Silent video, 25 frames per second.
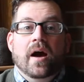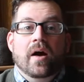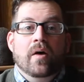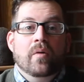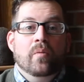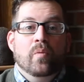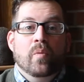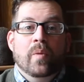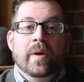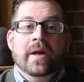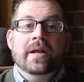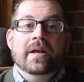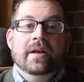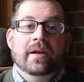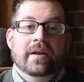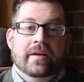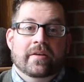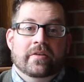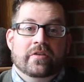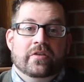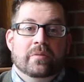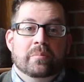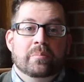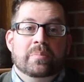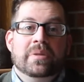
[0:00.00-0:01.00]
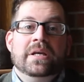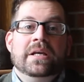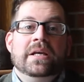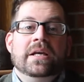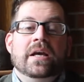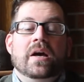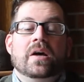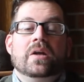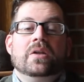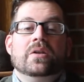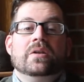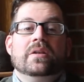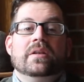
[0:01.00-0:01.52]
a witness, be
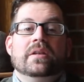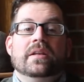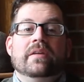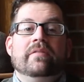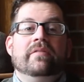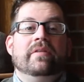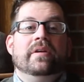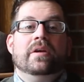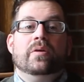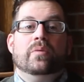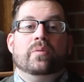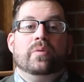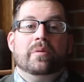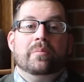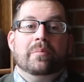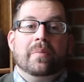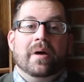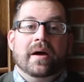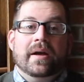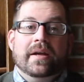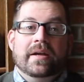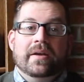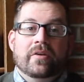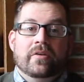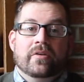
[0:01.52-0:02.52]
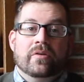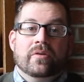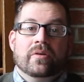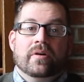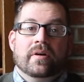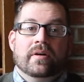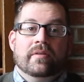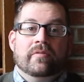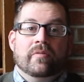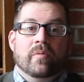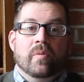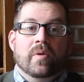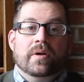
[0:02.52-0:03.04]
a living reminder
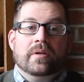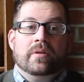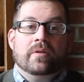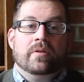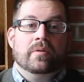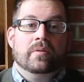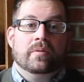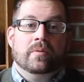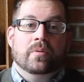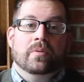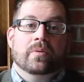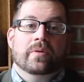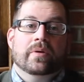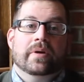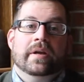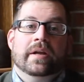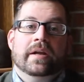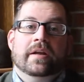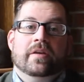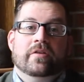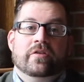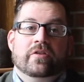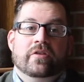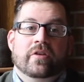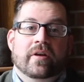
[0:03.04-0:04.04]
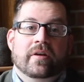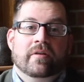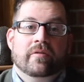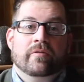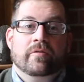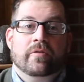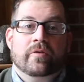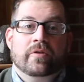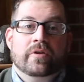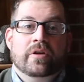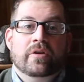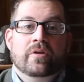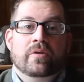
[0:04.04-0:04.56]
of what the Lord has done
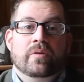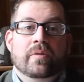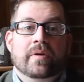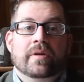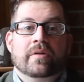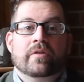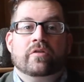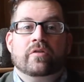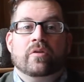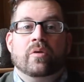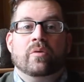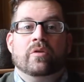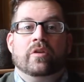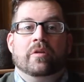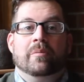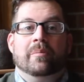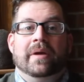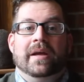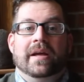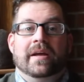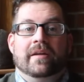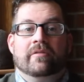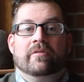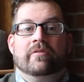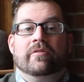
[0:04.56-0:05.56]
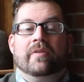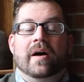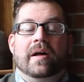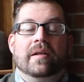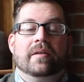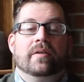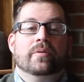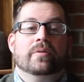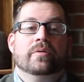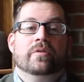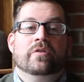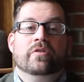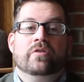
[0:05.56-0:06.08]
for you. And so the man
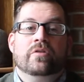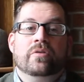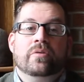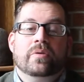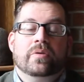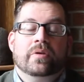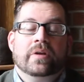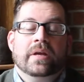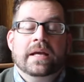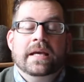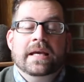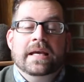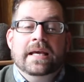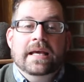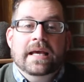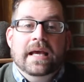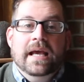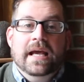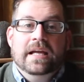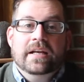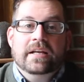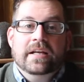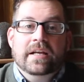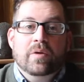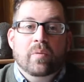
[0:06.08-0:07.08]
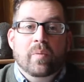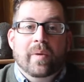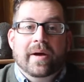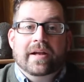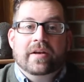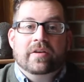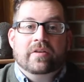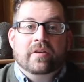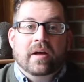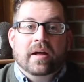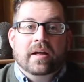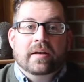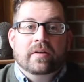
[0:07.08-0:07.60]
followed suit, and he
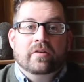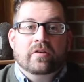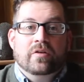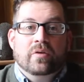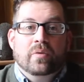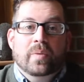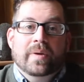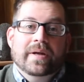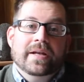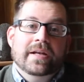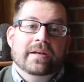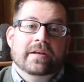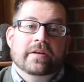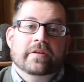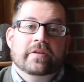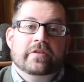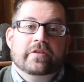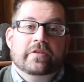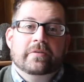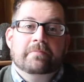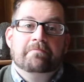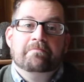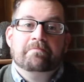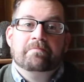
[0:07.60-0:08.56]
went on to witness.